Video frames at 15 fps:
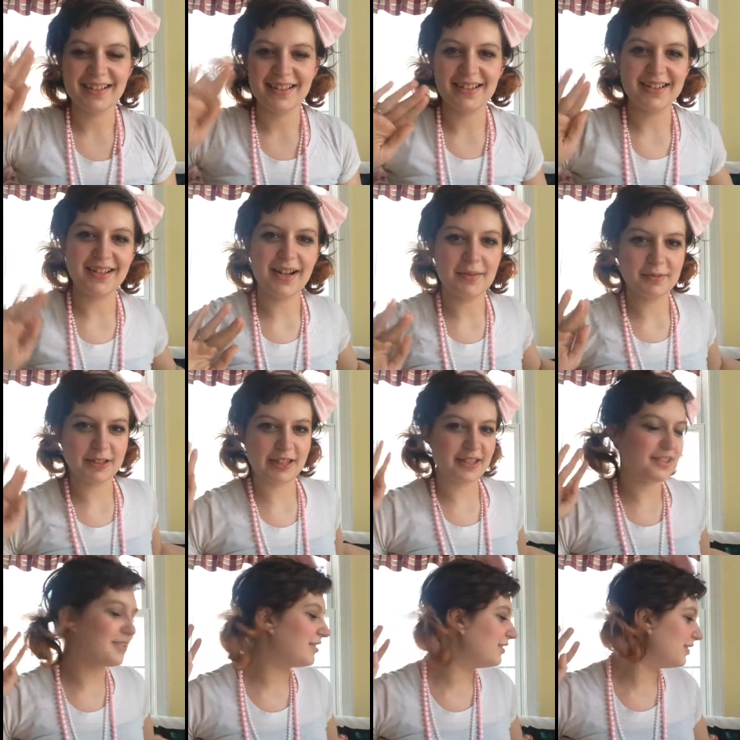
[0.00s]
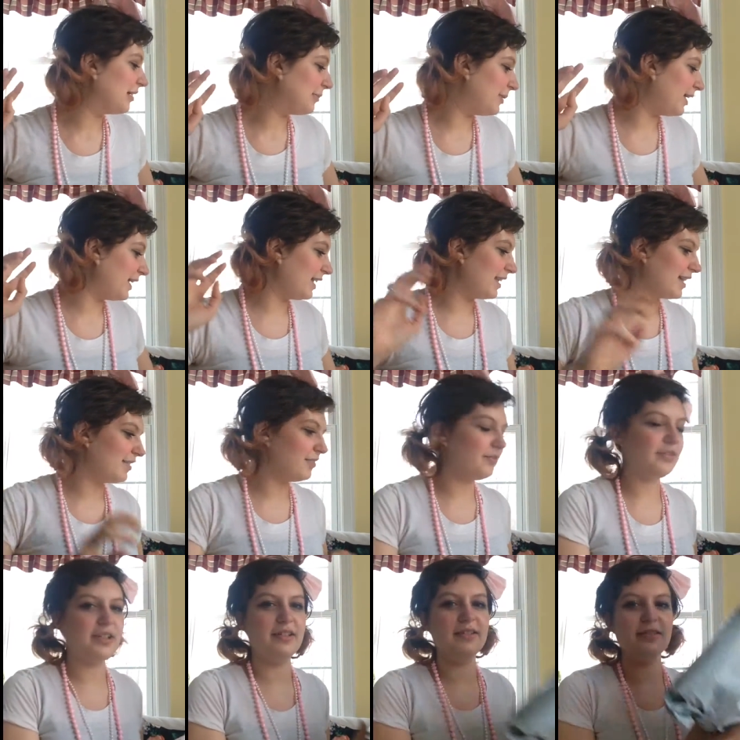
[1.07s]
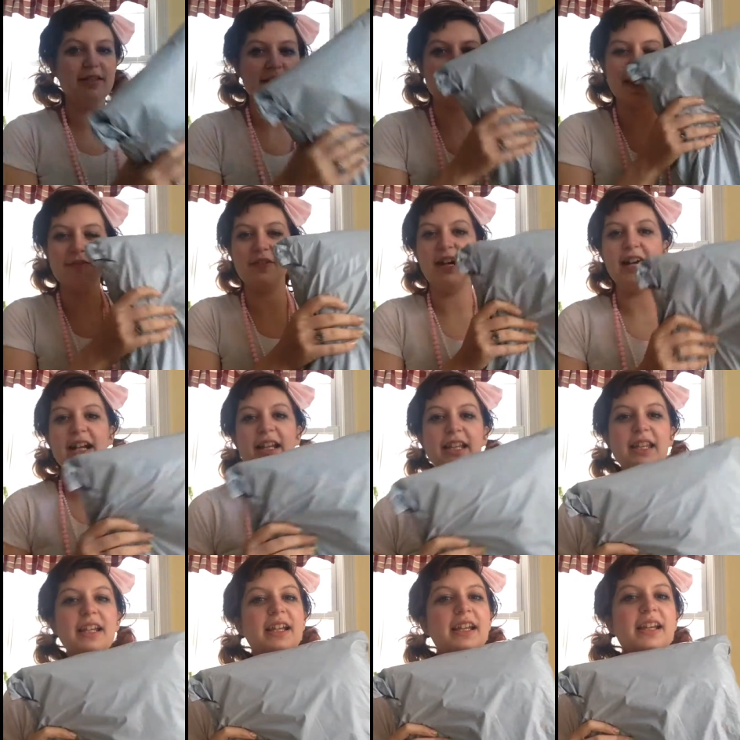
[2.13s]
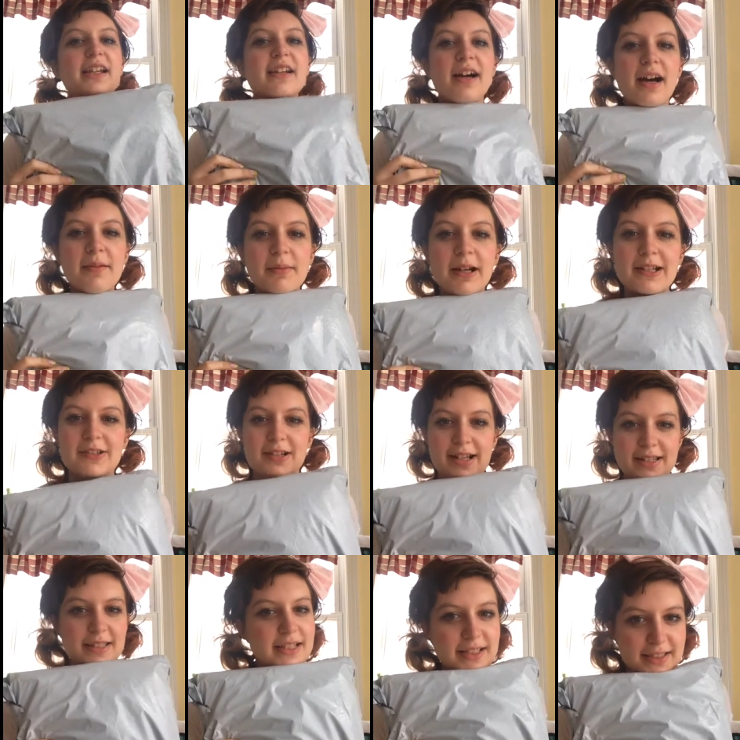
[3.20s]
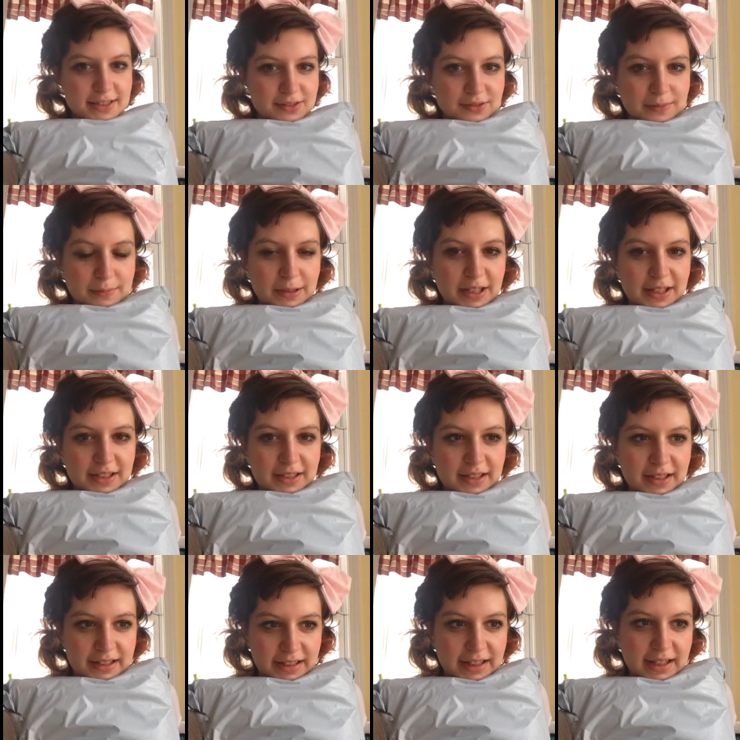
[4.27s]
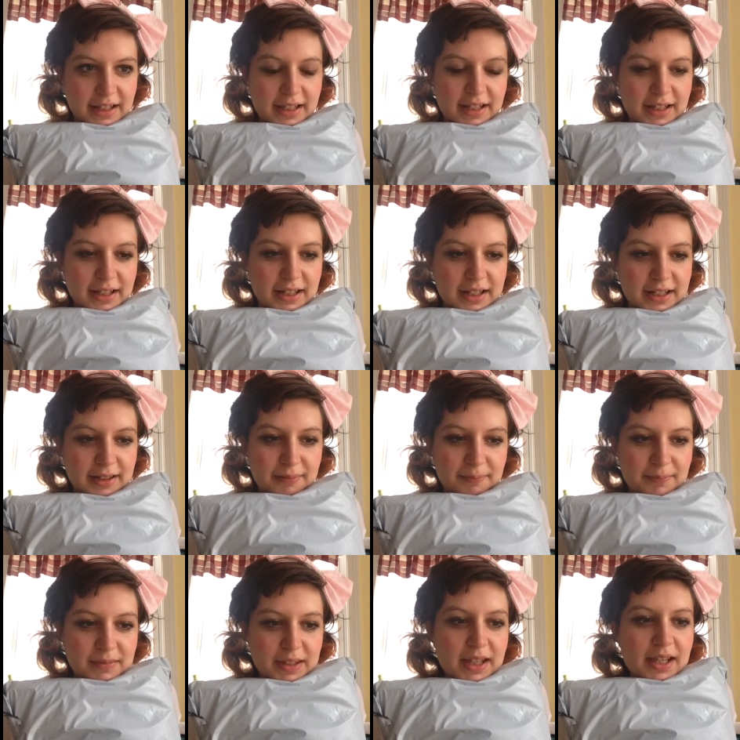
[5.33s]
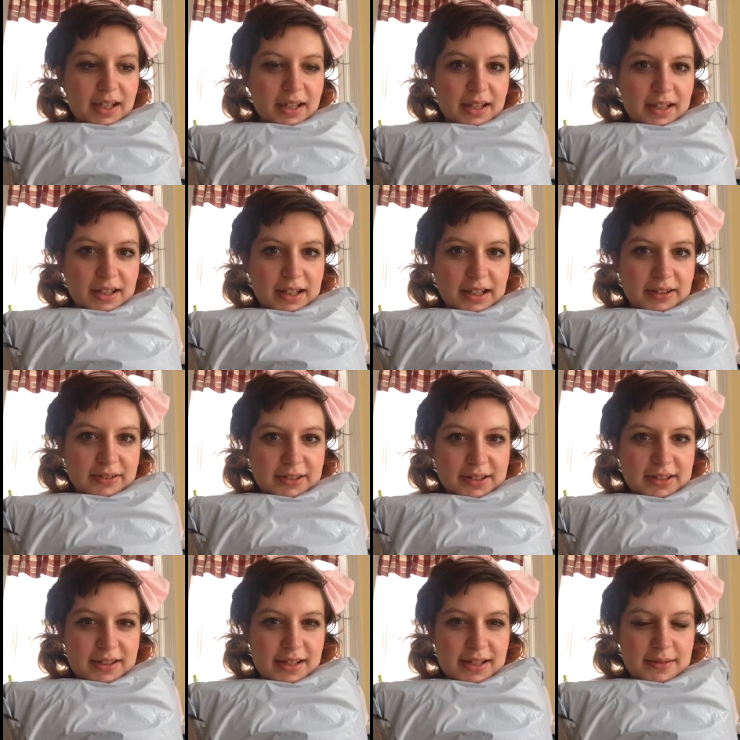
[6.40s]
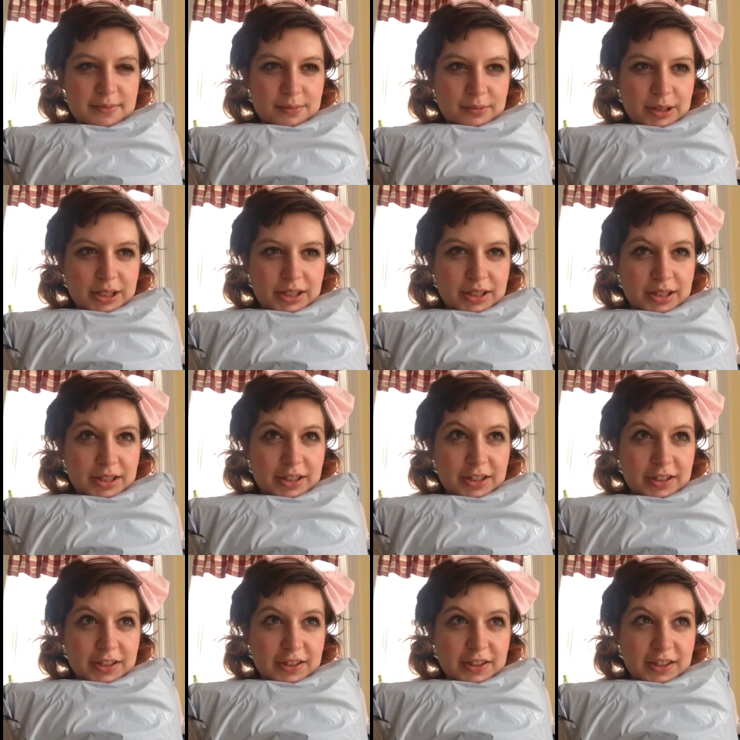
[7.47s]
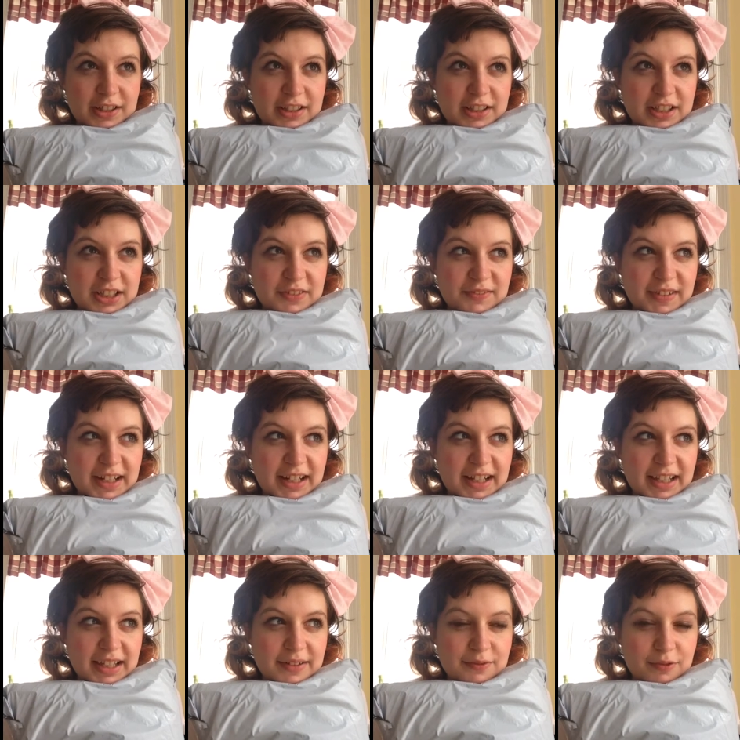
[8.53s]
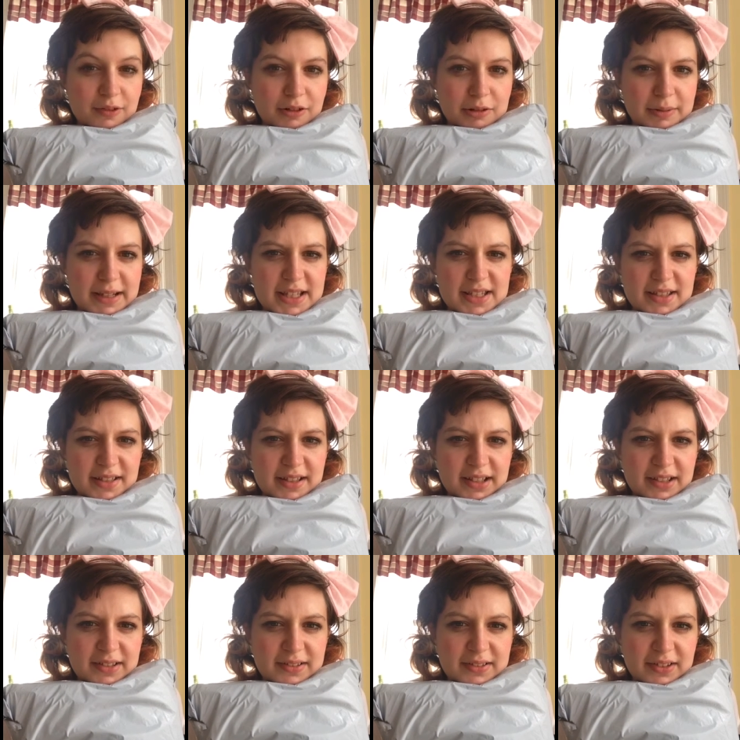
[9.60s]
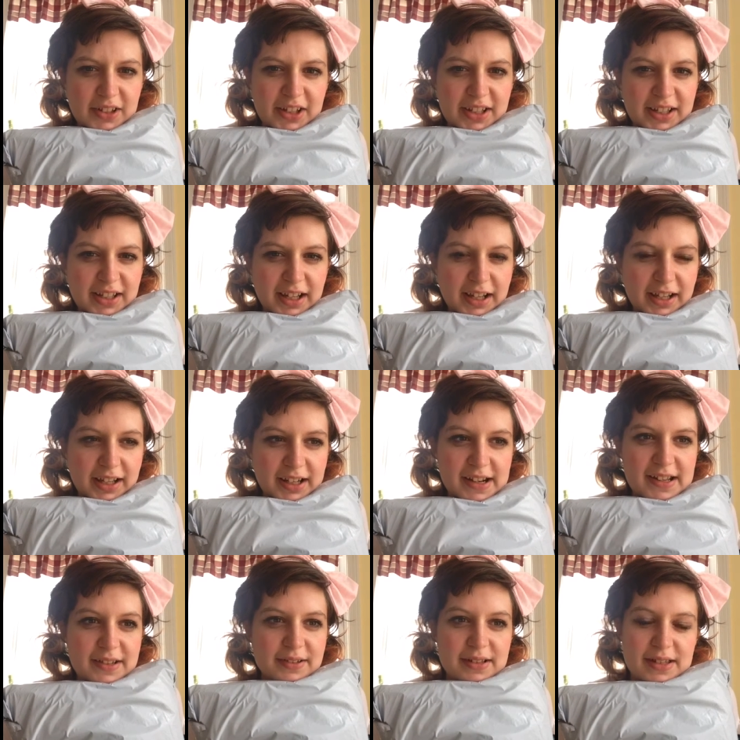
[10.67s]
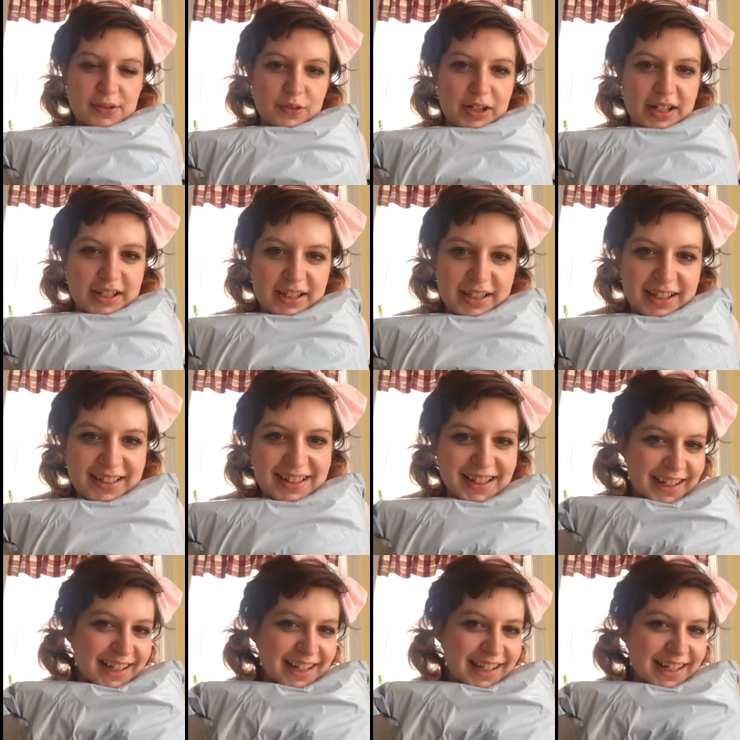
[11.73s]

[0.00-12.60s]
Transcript: So I'm gonna do a Bodyline review because I finally got my dresses from Bodyline. Um, I ordered them probably like four weeks ago and it's finally here.